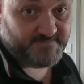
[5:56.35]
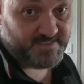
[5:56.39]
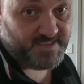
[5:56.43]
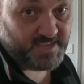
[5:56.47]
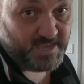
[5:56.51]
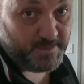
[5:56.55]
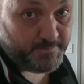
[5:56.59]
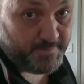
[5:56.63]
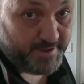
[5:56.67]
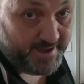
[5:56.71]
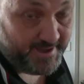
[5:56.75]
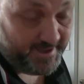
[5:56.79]

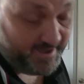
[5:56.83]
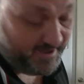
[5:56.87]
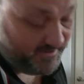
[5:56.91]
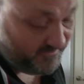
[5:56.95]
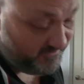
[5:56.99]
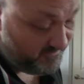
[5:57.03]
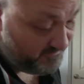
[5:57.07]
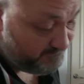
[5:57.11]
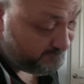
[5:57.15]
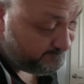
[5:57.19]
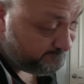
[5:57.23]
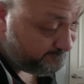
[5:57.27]
He may
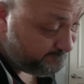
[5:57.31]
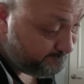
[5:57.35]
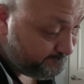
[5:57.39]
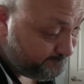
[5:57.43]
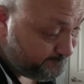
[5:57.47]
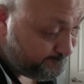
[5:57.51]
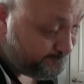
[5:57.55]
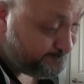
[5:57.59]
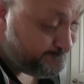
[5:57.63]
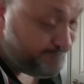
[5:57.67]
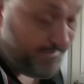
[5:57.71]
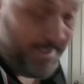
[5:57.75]
have.
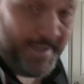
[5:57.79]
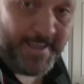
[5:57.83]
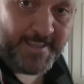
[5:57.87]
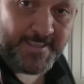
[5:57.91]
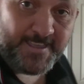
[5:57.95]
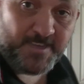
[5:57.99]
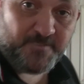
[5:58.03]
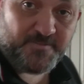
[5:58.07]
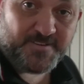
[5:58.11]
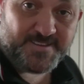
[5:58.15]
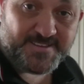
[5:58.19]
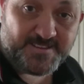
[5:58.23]

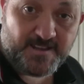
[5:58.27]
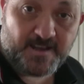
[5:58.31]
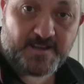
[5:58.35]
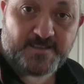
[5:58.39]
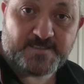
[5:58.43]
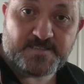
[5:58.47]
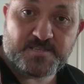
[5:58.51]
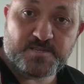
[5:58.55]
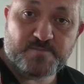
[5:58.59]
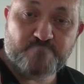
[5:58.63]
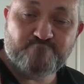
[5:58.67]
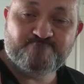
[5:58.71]
And if he
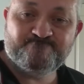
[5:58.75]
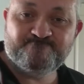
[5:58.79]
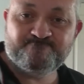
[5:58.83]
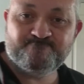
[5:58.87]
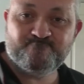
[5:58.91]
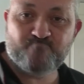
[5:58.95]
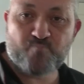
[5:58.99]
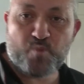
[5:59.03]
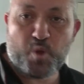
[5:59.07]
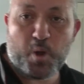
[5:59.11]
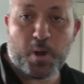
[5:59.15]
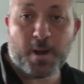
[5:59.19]
does,
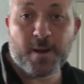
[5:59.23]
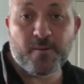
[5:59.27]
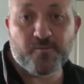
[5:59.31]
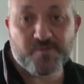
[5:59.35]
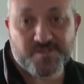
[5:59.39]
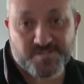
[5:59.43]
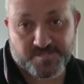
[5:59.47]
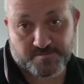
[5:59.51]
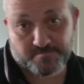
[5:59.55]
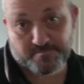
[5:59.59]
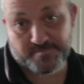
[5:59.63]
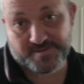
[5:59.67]
I
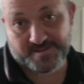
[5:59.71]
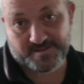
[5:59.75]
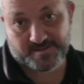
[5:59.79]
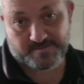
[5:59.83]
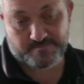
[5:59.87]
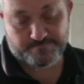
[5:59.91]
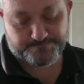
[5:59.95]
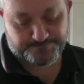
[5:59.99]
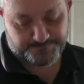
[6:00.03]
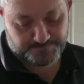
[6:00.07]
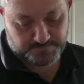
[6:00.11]
wish him better.